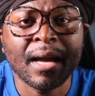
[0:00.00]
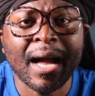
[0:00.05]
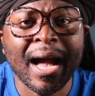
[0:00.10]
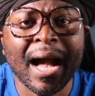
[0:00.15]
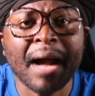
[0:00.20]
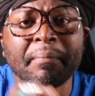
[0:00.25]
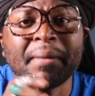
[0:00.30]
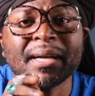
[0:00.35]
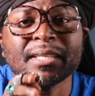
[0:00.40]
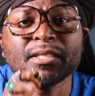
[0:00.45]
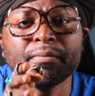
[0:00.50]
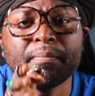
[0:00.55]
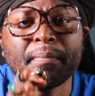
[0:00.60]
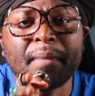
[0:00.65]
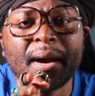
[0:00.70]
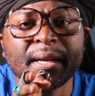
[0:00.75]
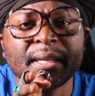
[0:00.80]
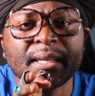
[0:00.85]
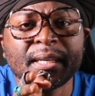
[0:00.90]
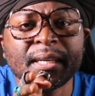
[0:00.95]
How much
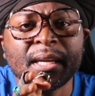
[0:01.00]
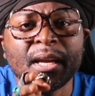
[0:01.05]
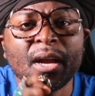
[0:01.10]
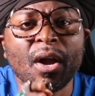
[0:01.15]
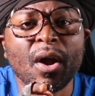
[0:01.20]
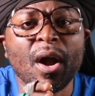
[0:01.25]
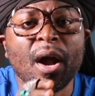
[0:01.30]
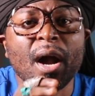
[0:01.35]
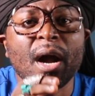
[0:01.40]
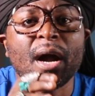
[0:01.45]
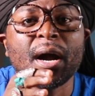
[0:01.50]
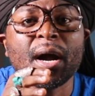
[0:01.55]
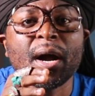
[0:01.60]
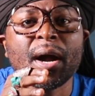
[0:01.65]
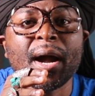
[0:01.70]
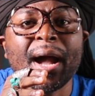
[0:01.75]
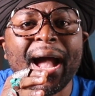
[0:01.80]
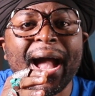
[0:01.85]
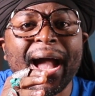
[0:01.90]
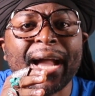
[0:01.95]
money
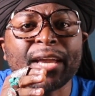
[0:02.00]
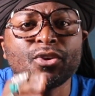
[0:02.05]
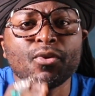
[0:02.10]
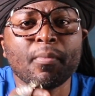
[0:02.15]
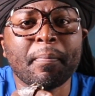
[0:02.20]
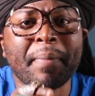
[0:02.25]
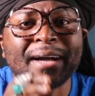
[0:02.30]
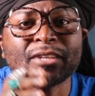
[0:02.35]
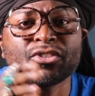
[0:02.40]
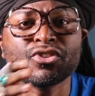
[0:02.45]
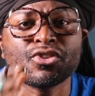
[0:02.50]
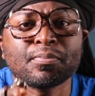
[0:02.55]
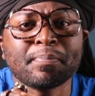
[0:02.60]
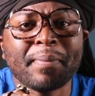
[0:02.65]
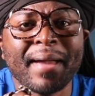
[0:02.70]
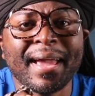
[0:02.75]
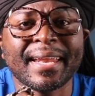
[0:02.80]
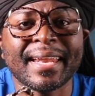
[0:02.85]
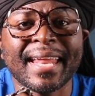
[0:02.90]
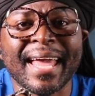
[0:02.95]
are you about to
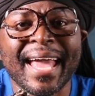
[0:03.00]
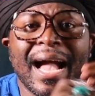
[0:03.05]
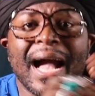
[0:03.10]
spend?